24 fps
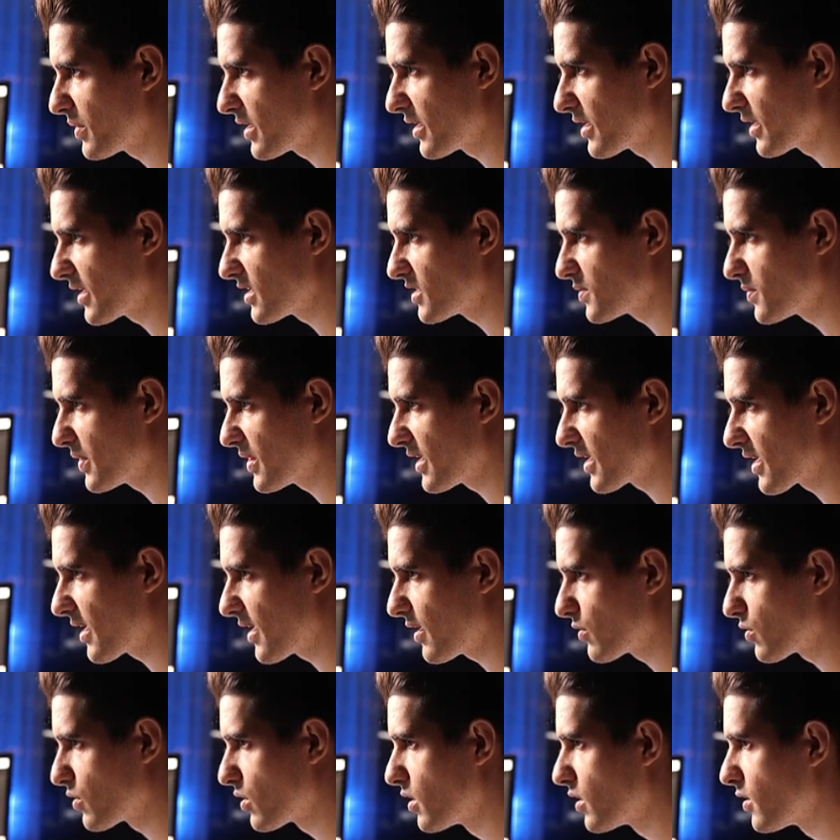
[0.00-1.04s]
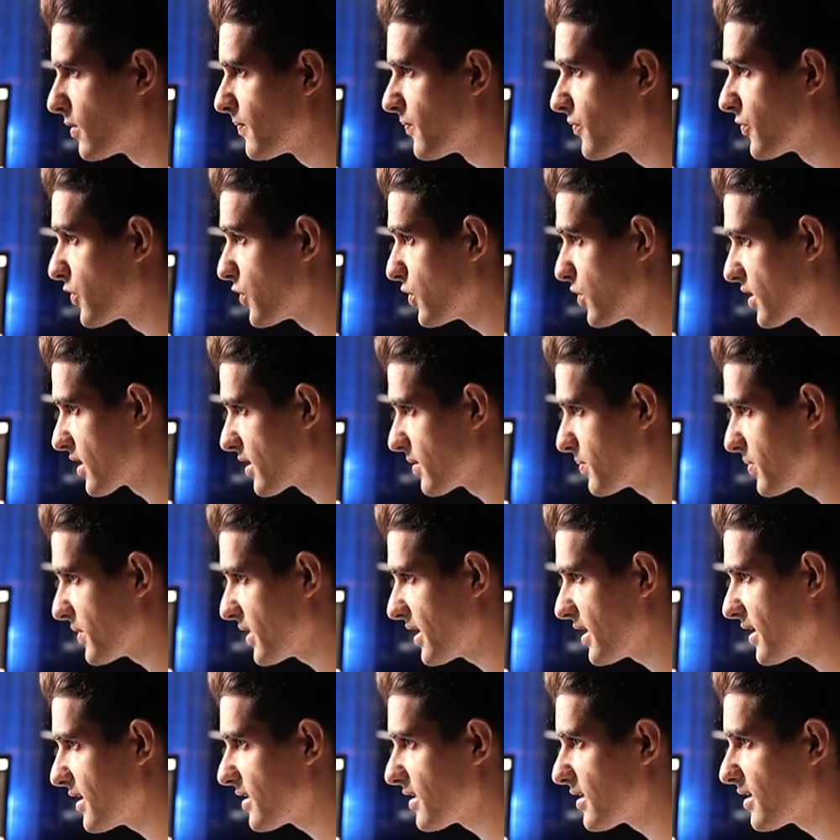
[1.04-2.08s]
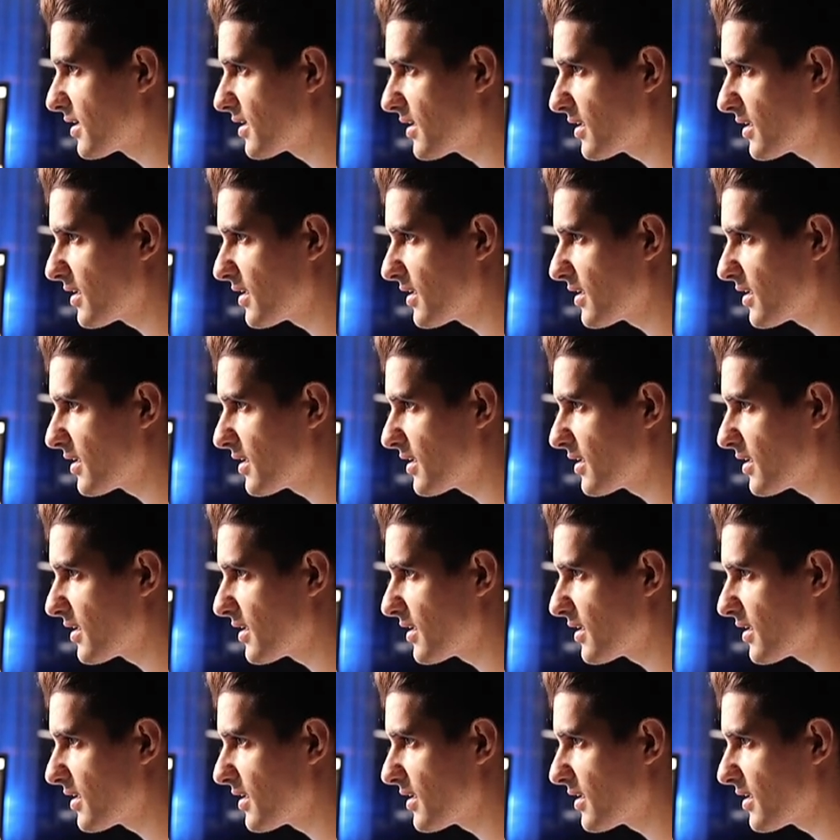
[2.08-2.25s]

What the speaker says: range breakout. You can play it